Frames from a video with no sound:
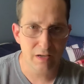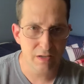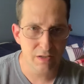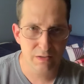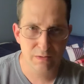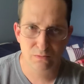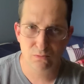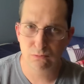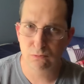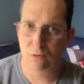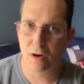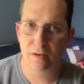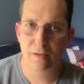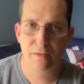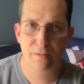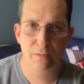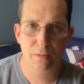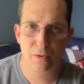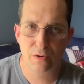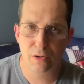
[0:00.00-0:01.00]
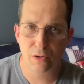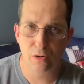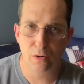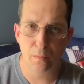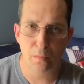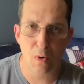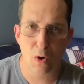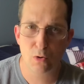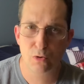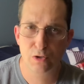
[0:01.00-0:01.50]
it's run through your
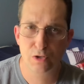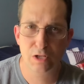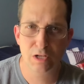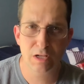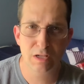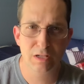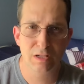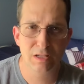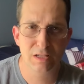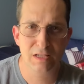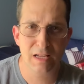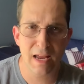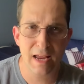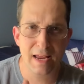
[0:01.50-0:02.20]
emotions,